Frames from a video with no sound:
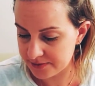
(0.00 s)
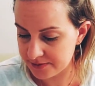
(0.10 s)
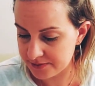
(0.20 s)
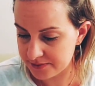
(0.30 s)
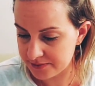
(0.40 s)

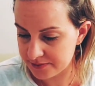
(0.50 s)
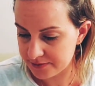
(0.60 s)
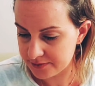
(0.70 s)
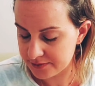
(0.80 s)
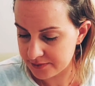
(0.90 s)

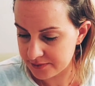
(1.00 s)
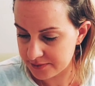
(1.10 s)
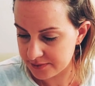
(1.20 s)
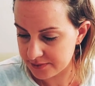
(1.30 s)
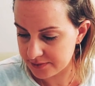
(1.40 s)

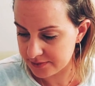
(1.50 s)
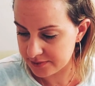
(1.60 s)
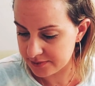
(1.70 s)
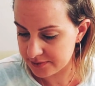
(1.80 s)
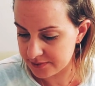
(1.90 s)

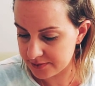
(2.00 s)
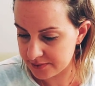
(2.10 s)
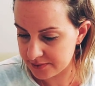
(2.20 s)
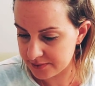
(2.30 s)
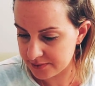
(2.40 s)

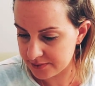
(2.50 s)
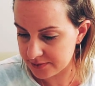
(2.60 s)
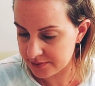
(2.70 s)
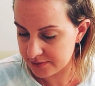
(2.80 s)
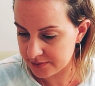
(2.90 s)

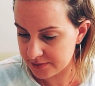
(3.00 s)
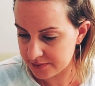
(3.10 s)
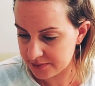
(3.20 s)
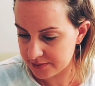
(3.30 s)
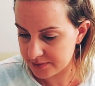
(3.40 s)

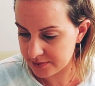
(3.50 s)
(silence)